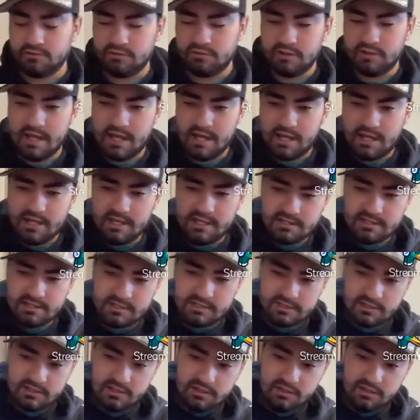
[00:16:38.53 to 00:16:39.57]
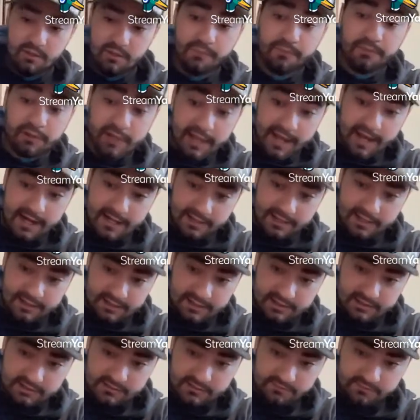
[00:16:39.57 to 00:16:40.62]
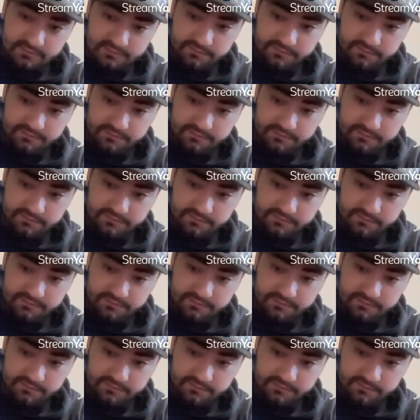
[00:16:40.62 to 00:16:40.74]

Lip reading: That is the plan, at least.